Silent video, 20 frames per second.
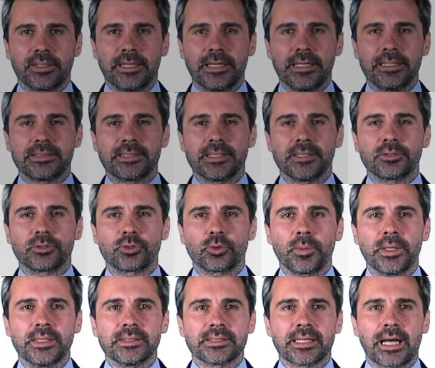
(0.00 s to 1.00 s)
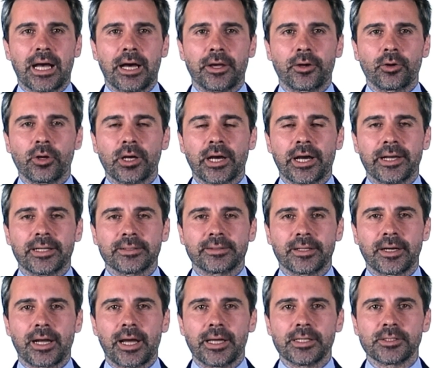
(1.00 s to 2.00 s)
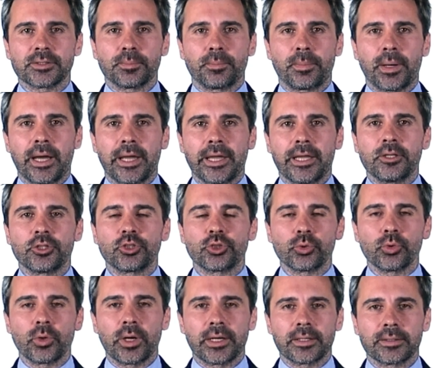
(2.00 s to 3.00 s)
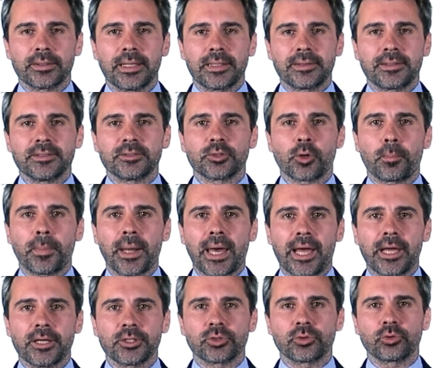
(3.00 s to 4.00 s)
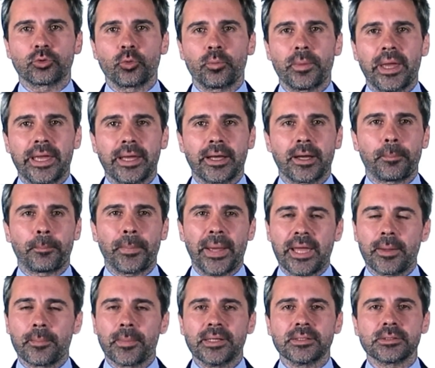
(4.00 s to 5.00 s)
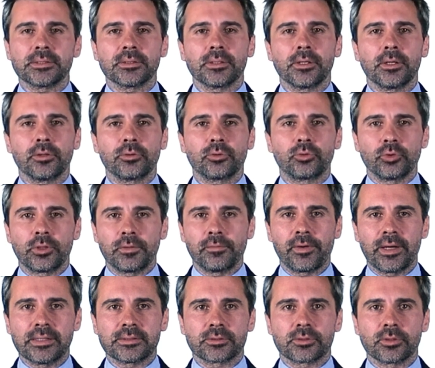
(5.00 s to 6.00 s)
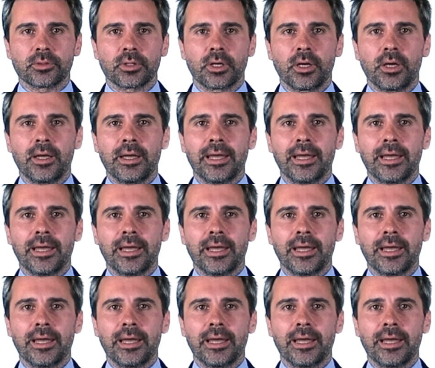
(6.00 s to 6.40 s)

Its instruments are all characterized by an issuer that is obliged to make payments to the investor